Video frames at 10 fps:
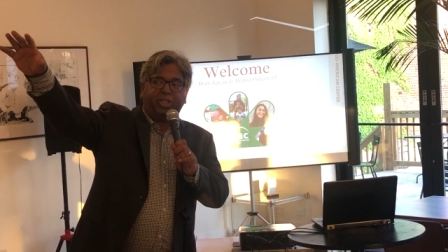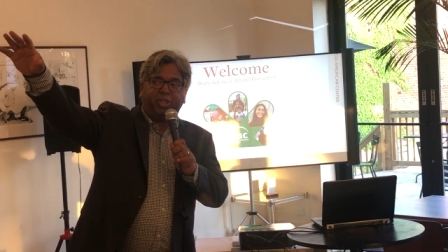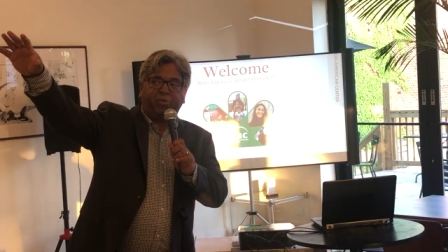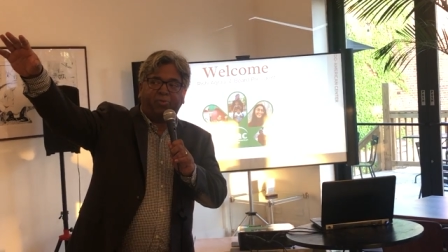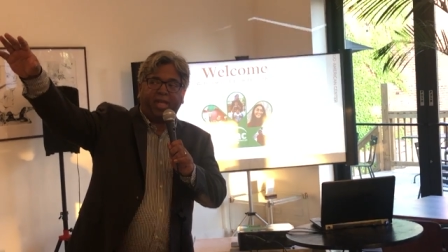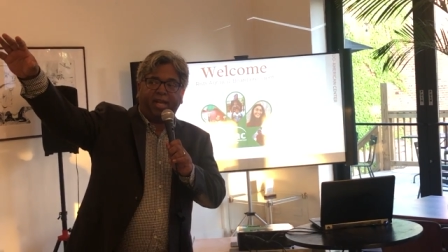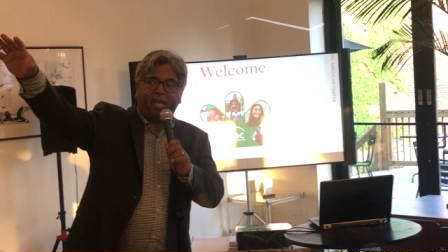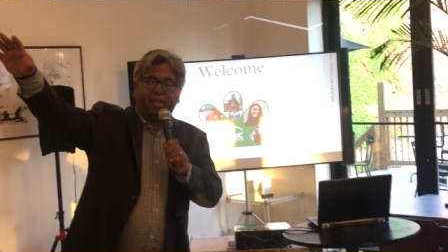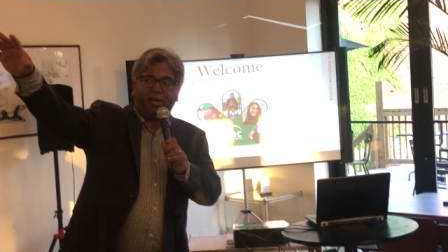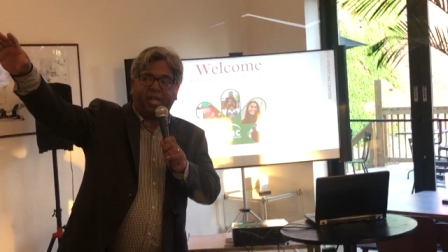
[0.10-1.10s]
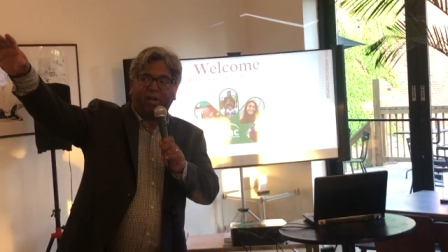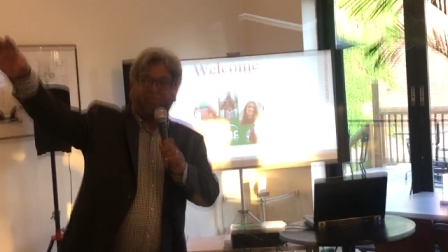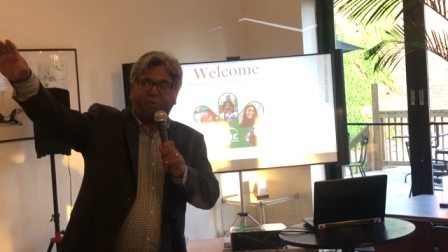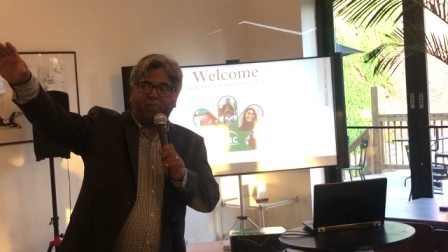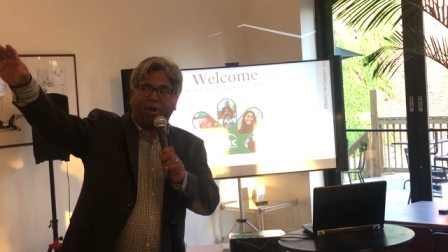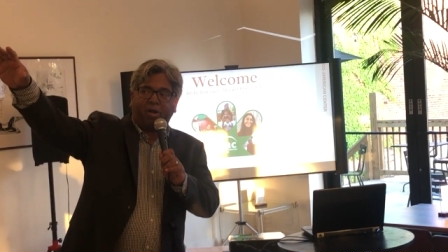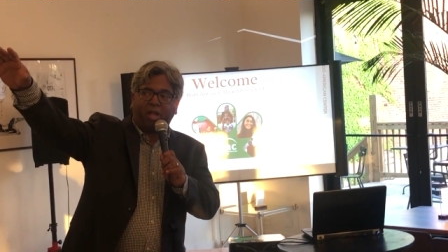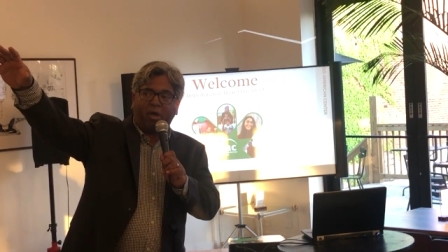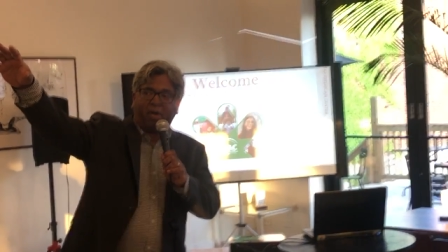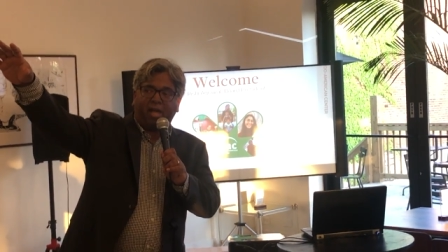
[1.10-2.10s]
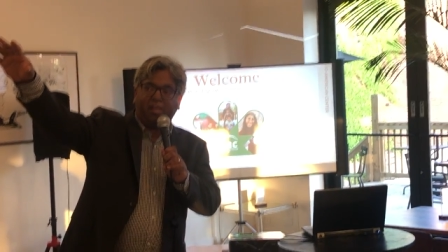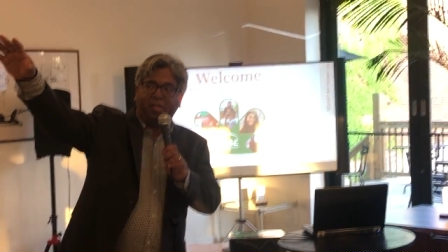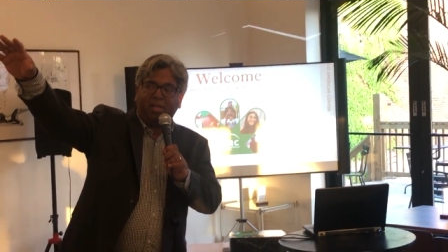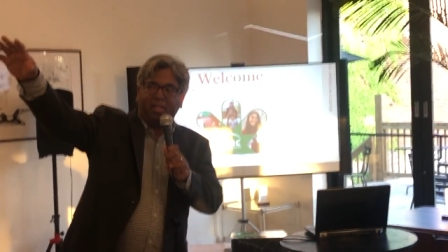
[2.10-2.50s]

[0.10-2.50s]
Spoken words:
Alicia and Rena, they're here from Bargoa.